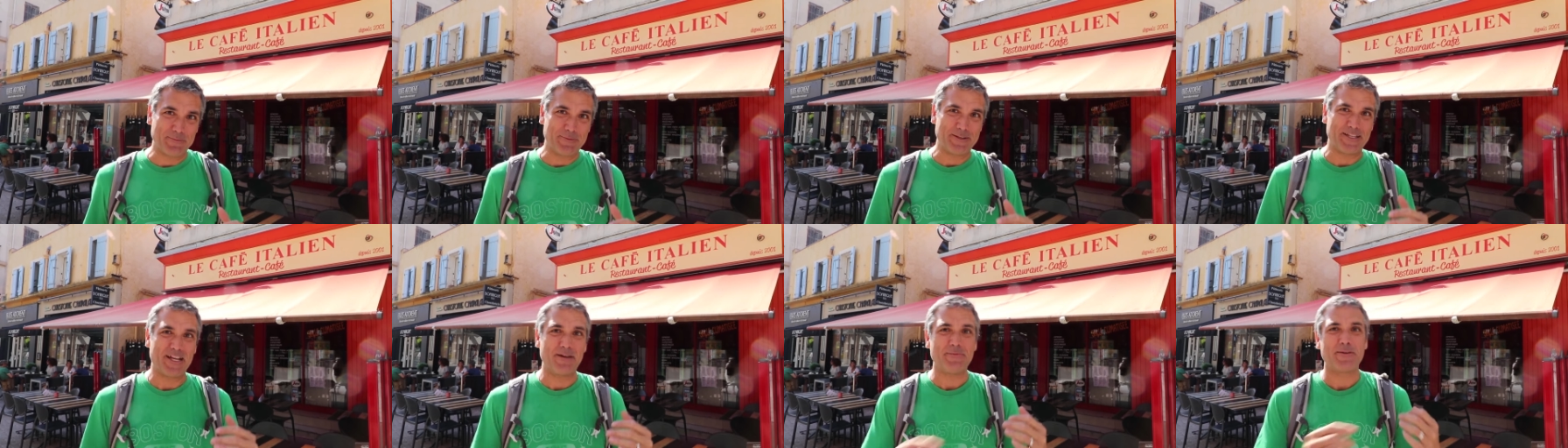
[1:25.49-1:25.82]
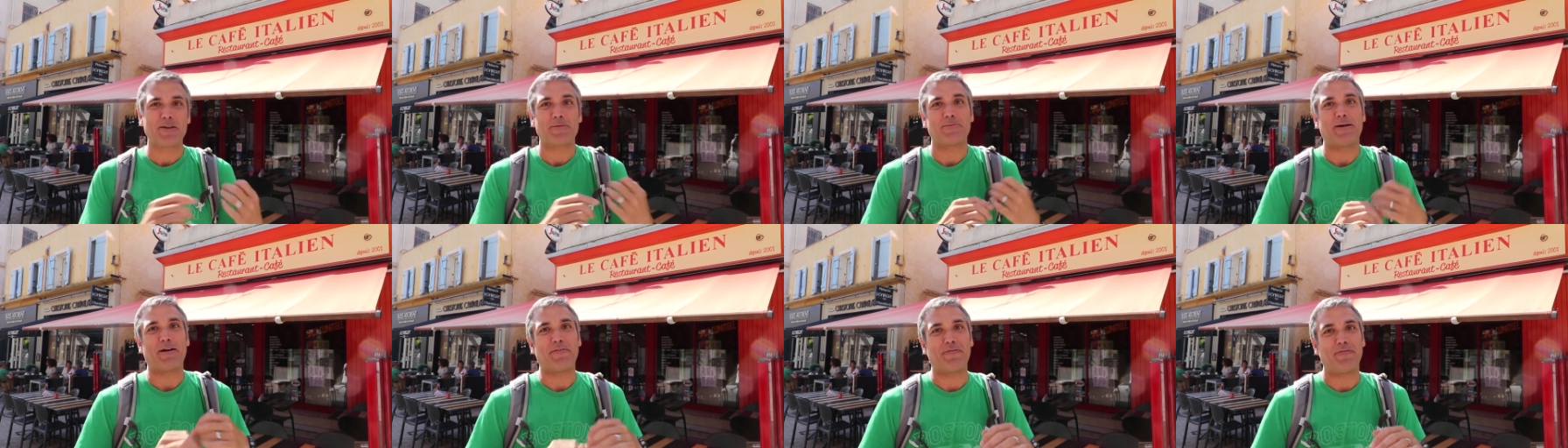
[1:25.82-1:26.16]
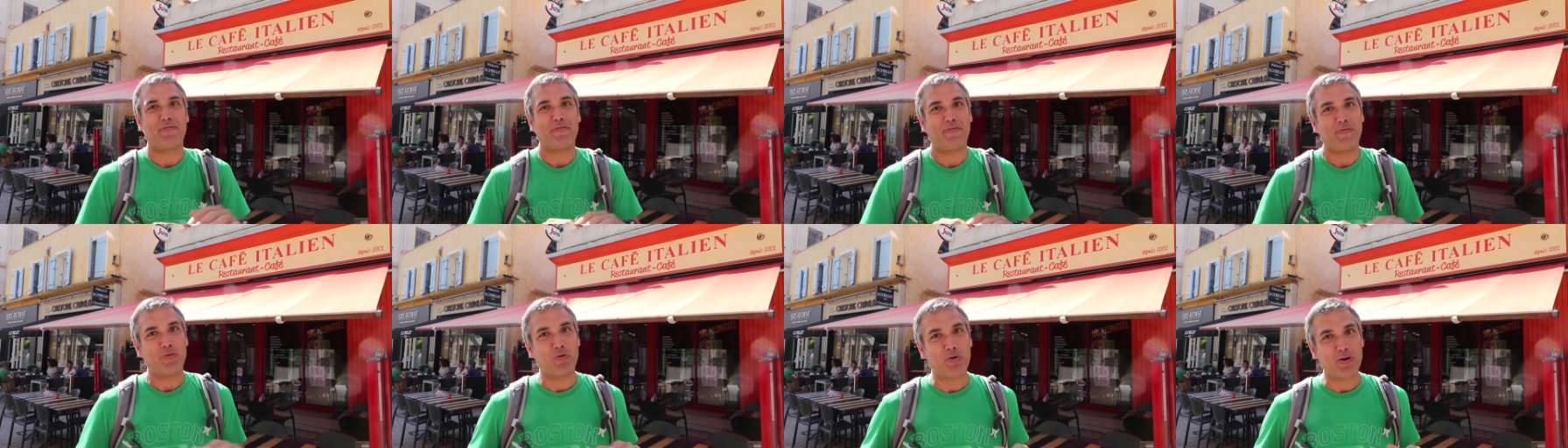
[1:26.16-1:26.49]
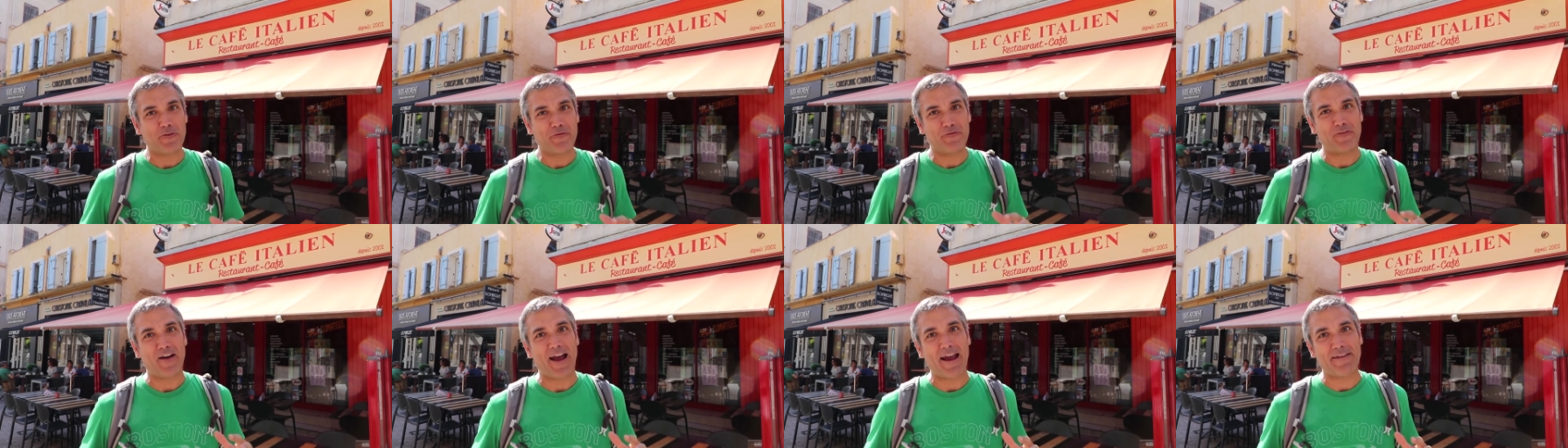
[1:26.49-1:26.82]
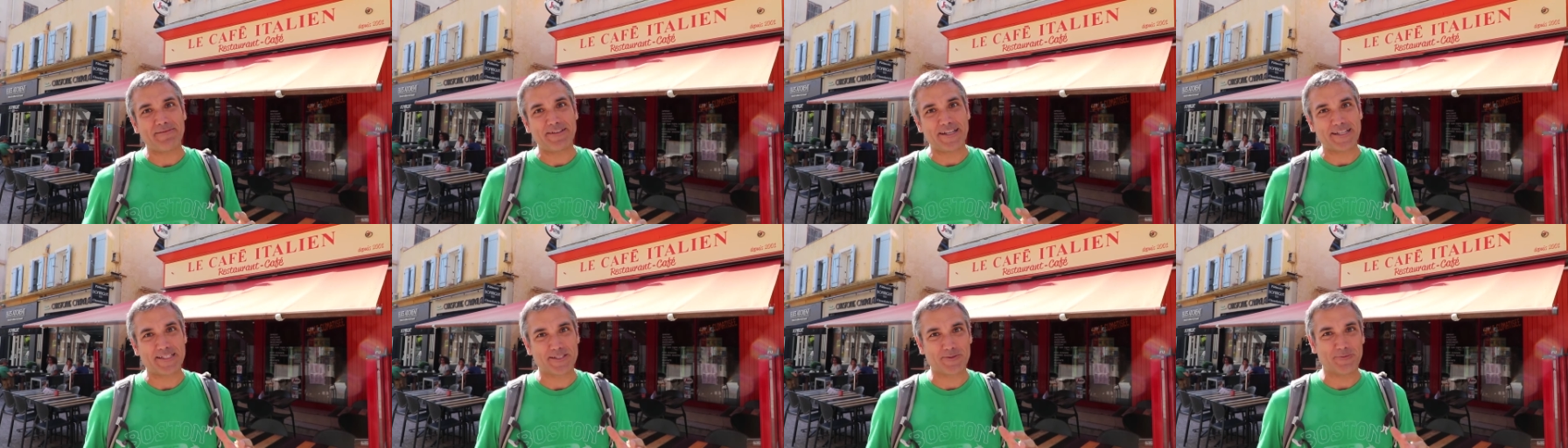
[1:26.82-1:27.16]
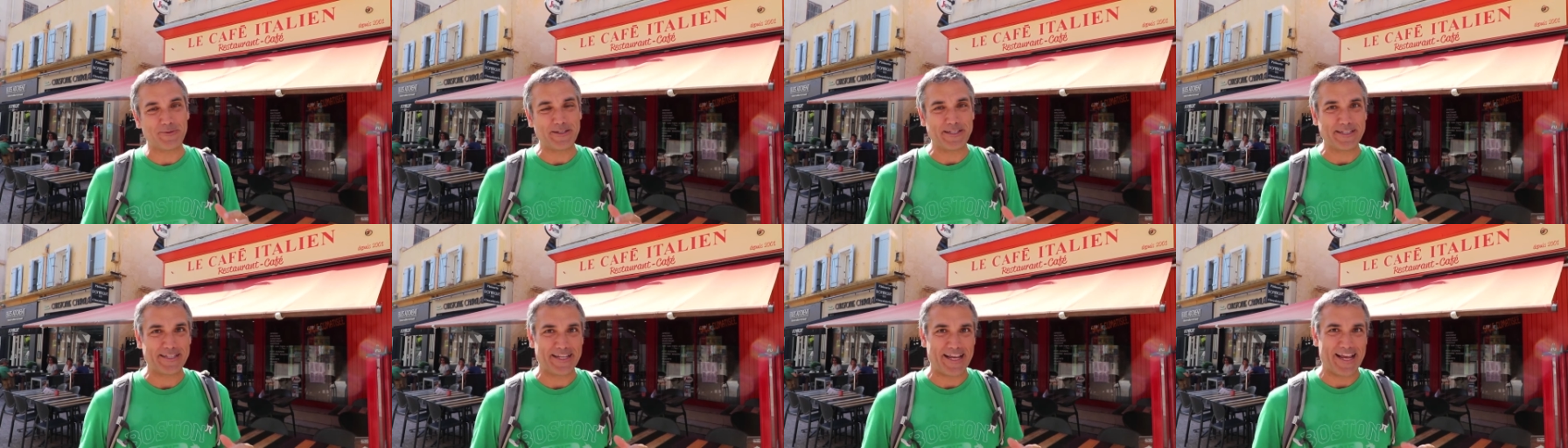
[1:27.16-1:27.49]
We come here about four or five days a
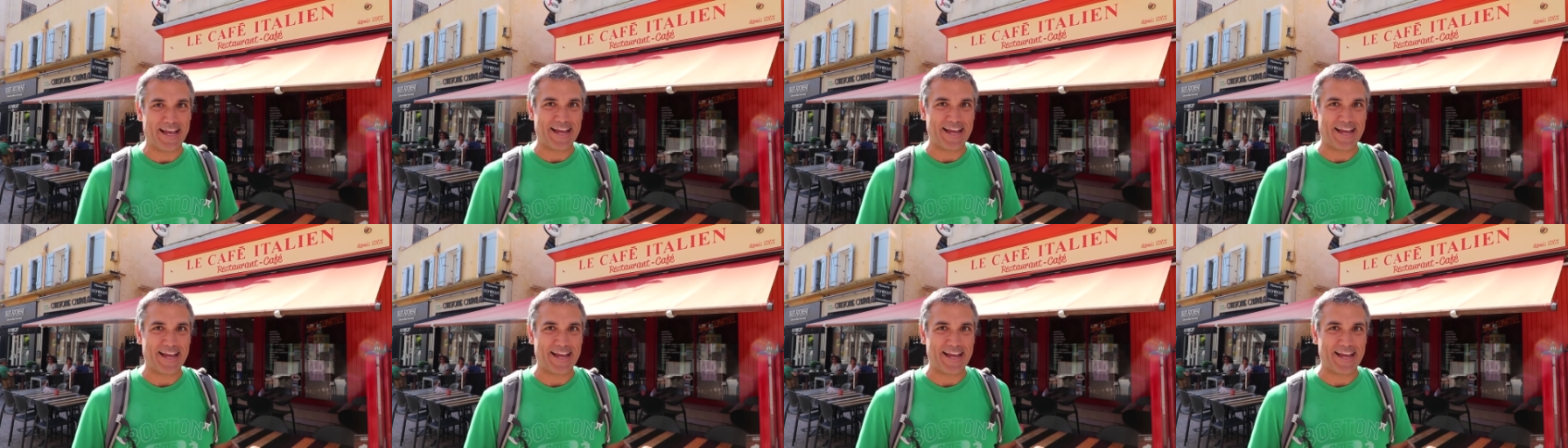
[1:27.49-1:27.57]
week,